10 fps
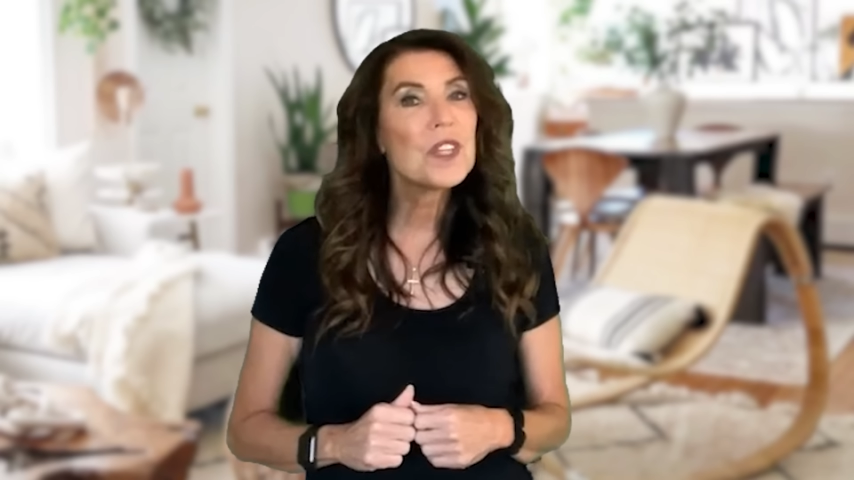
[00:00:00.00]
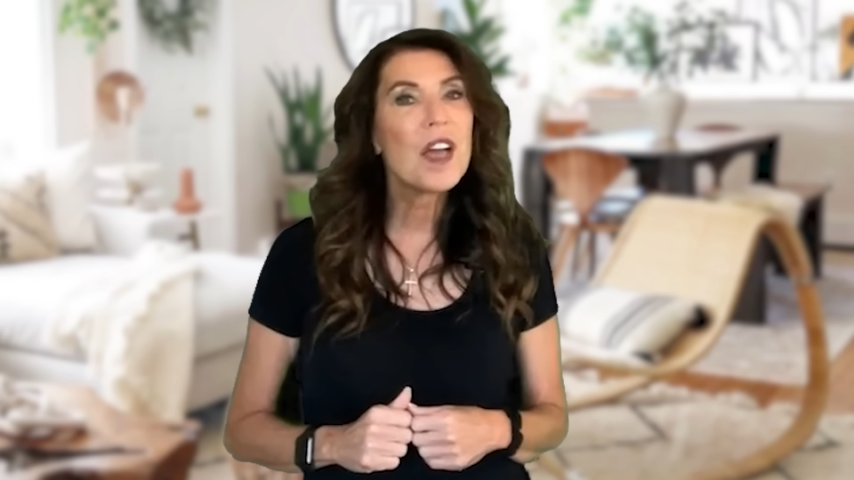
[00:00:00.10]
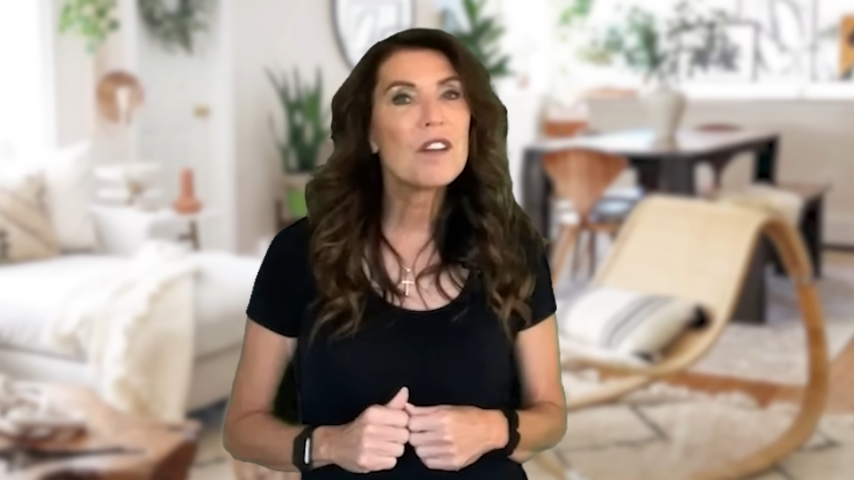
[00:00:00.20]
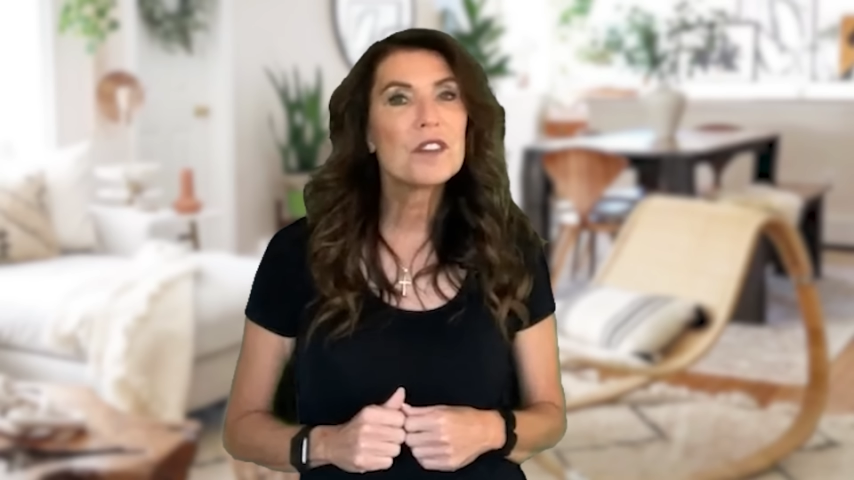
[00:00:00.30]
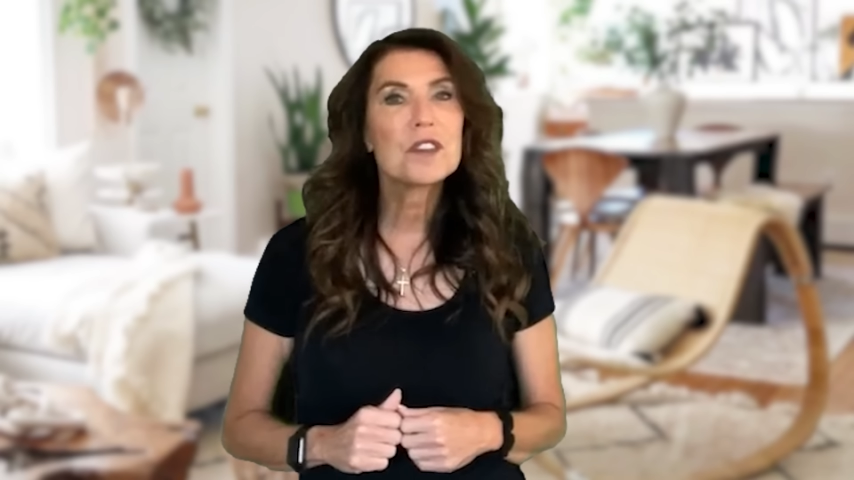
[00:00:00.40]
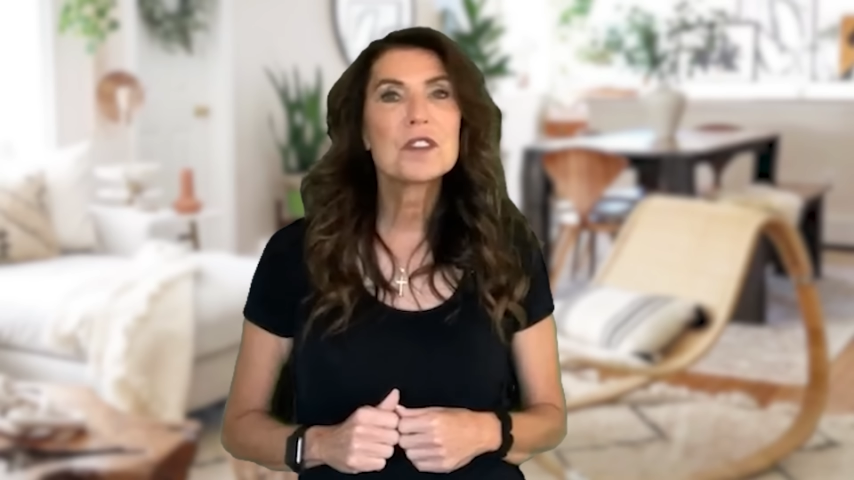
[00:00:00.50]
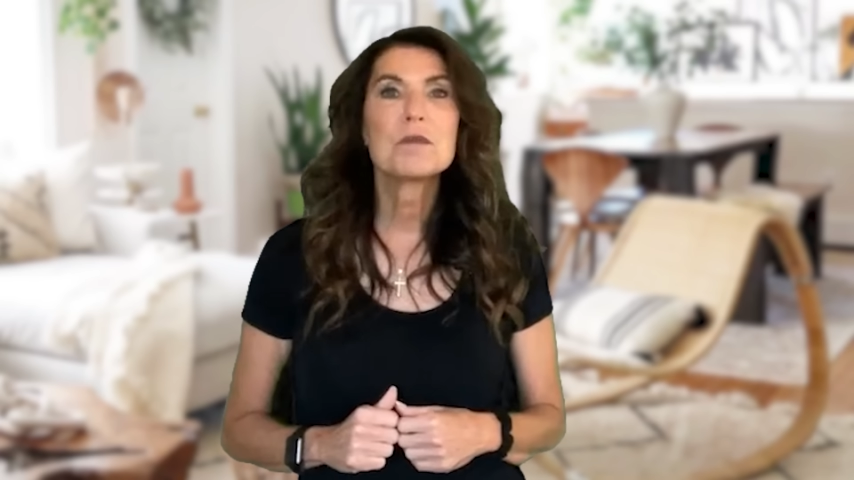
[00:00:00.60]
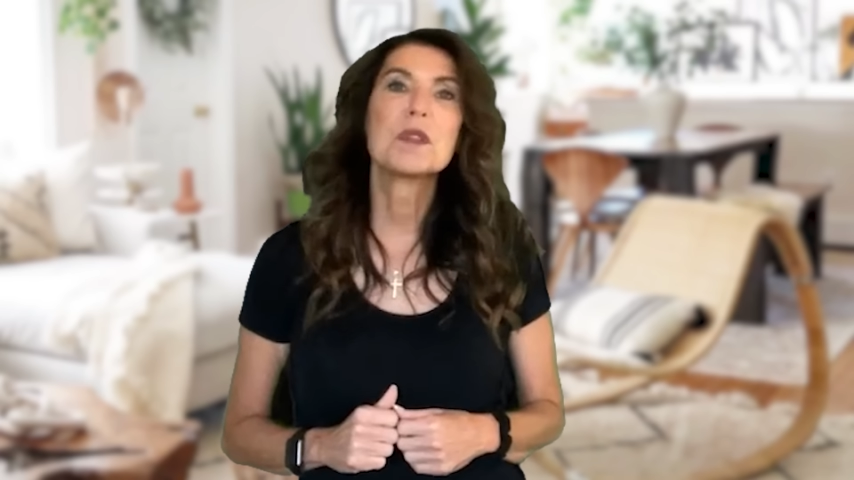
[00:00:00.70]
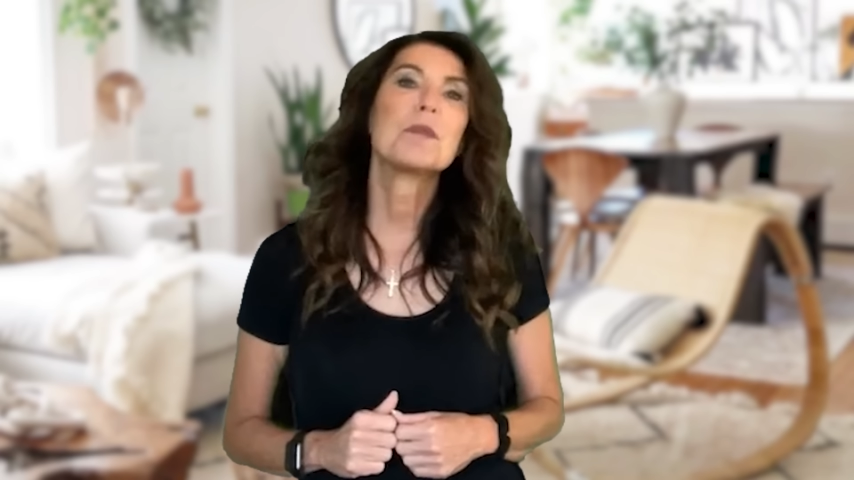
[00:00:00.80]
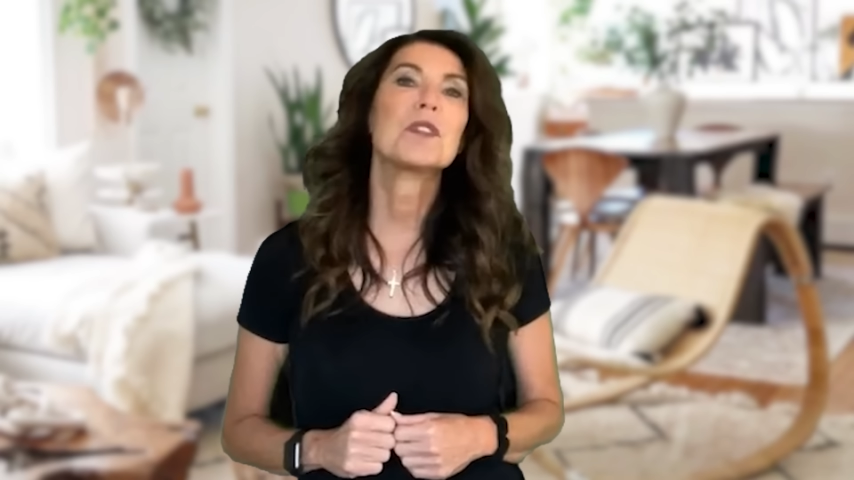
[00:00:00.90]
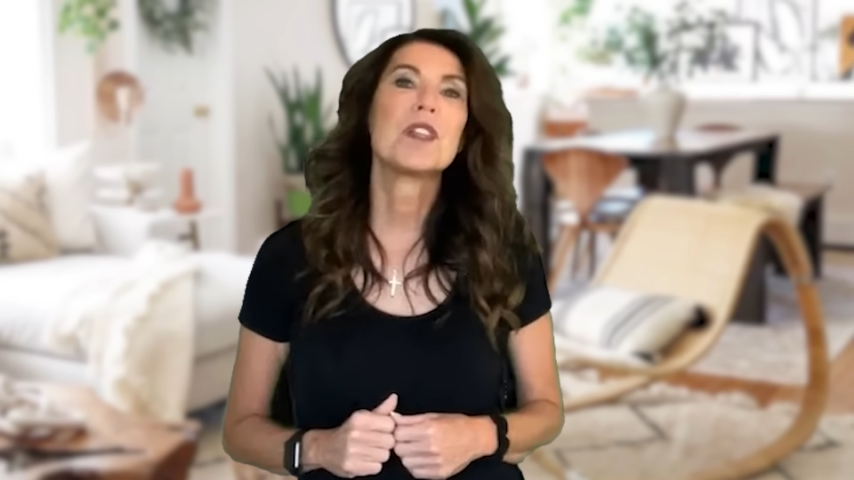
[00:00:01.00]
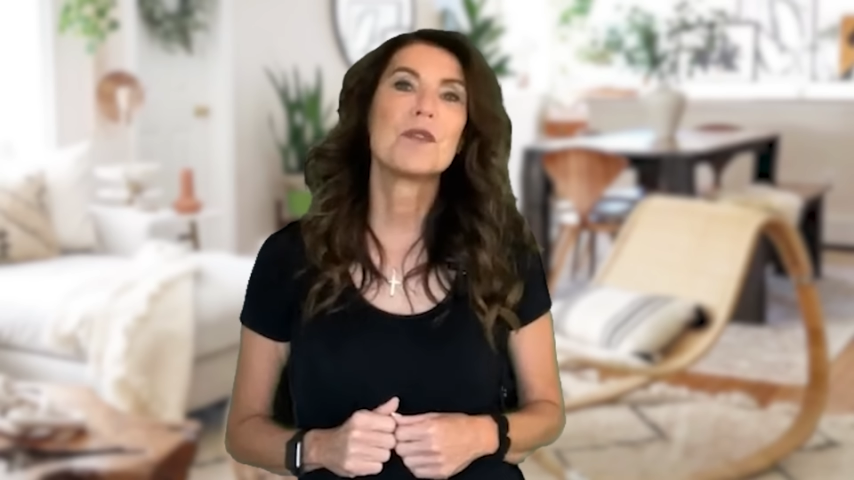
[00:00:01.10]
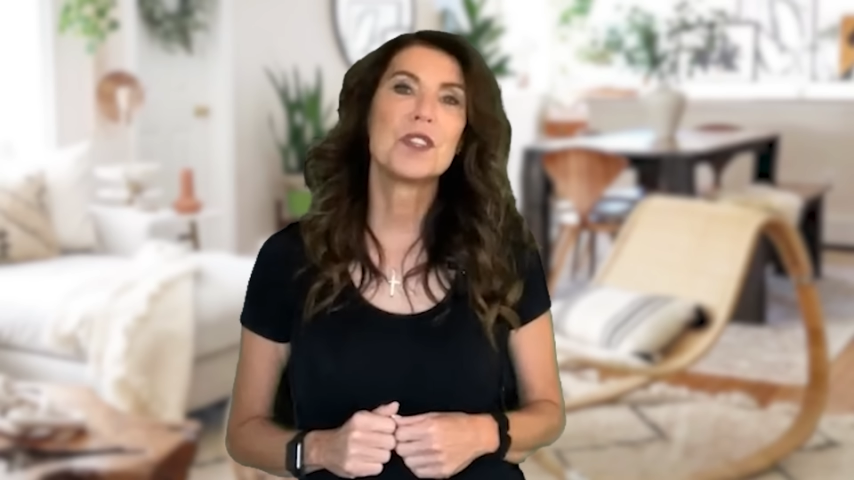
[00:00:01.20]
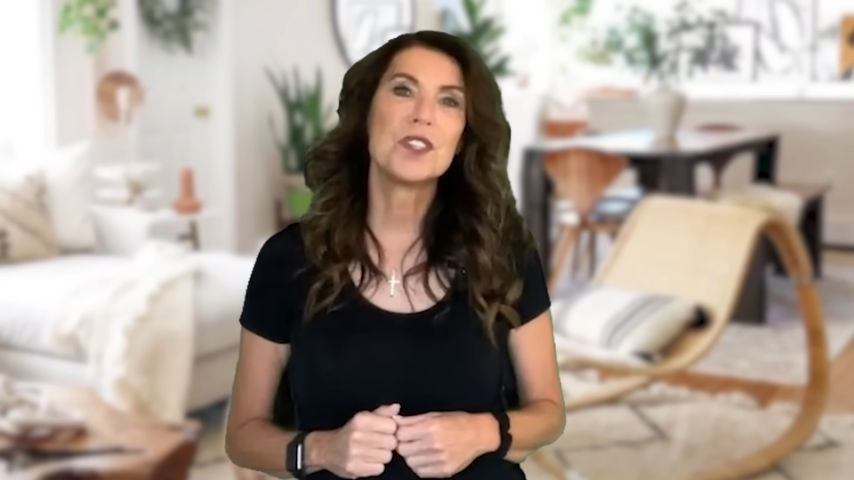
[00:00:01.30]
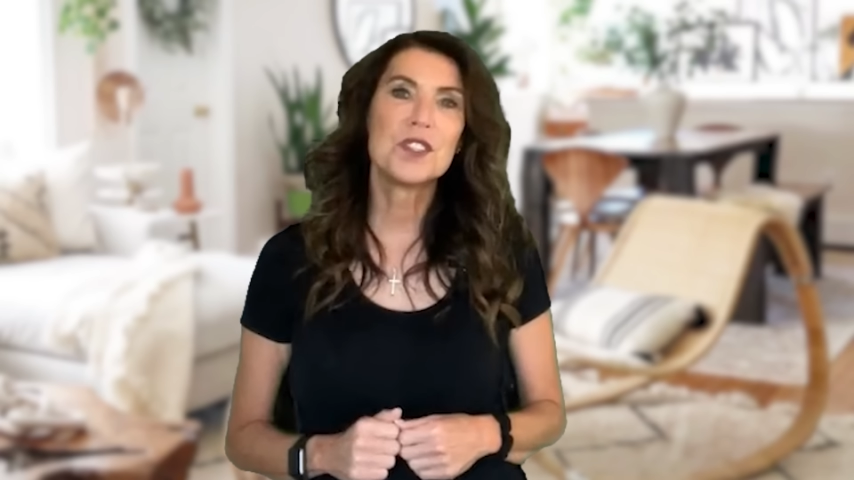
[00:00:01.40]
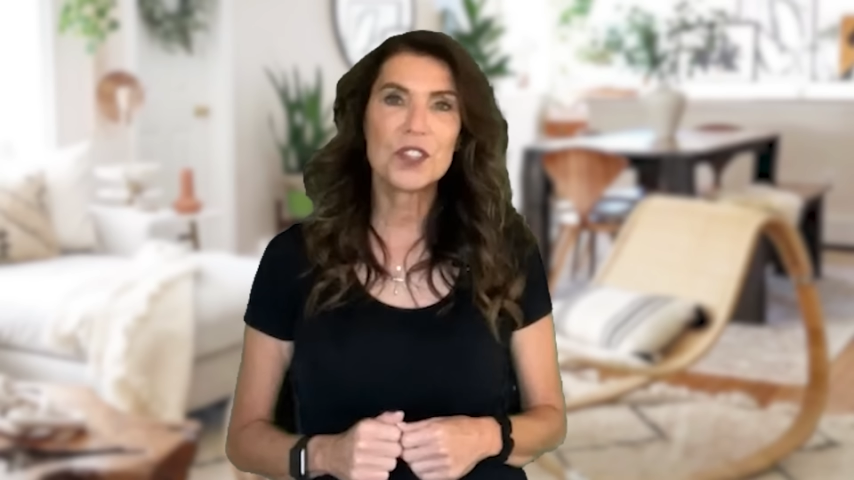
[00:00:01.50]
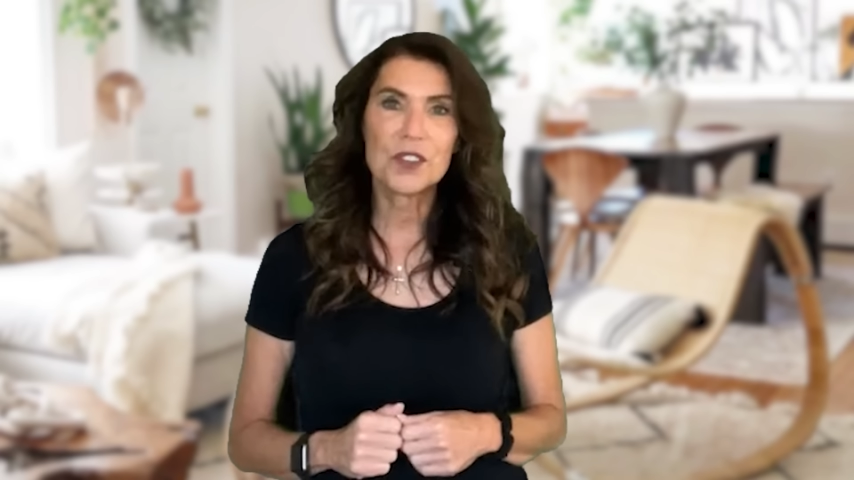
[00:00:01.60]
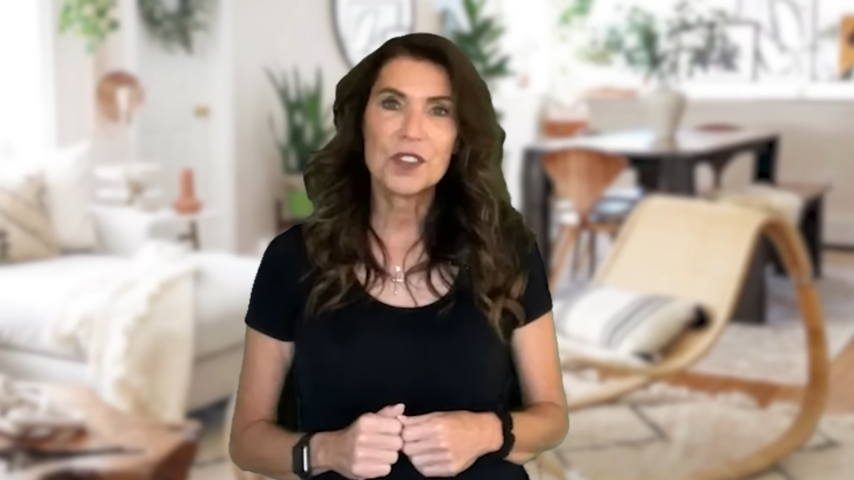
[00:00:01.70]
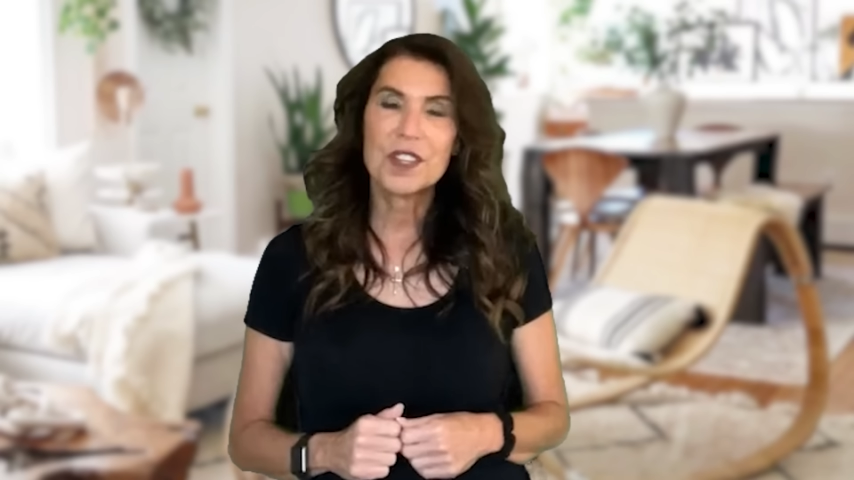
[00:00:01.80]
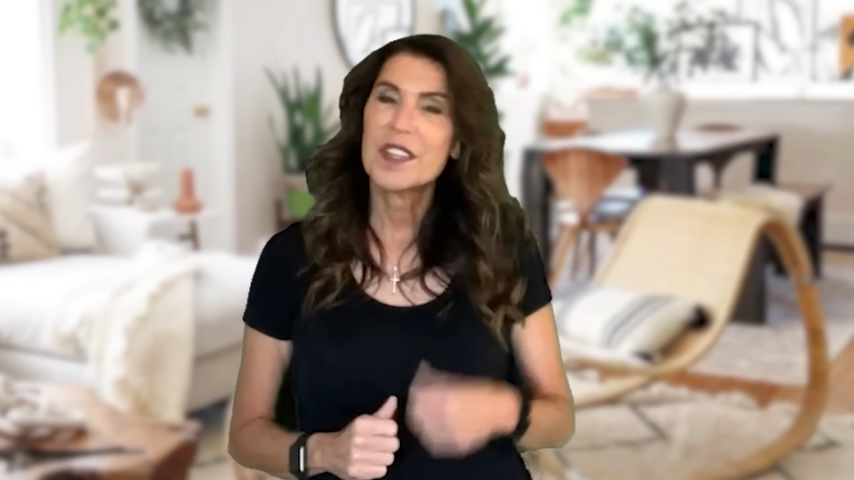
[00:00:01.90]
love, people love what you do.